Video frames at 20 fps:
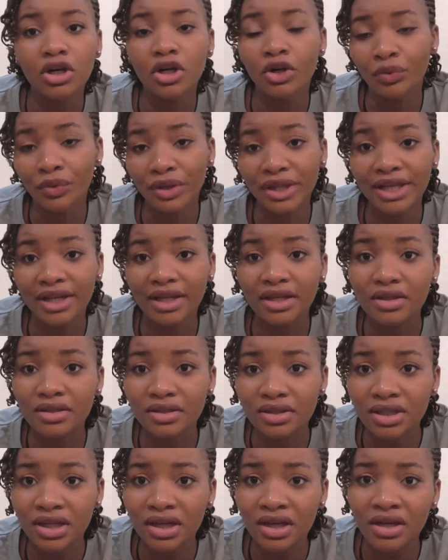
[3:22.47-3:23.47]
a really
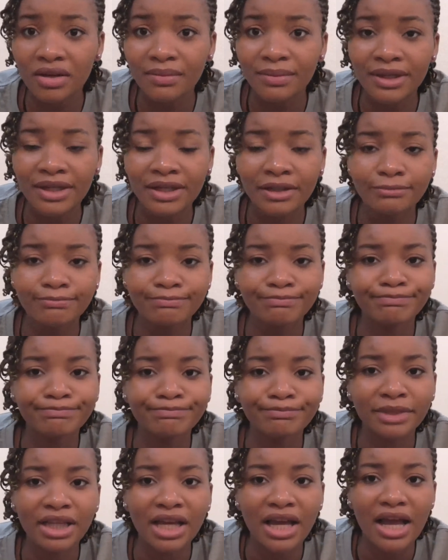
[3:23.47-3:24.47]
good job, and
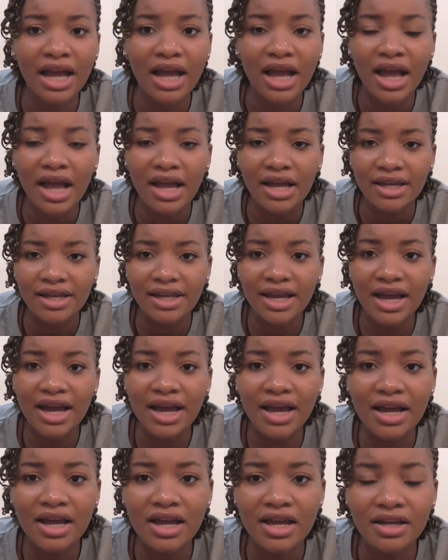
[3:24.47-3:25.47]

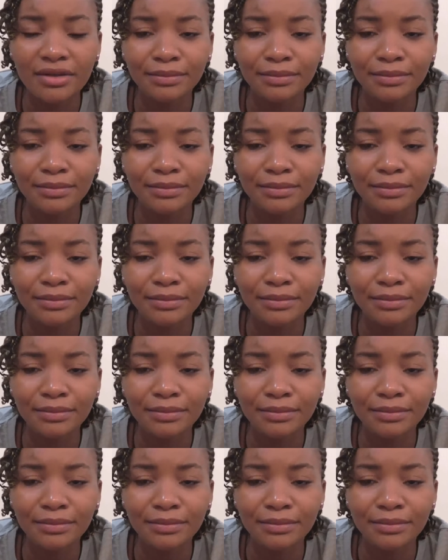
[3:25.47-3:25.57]
yeah."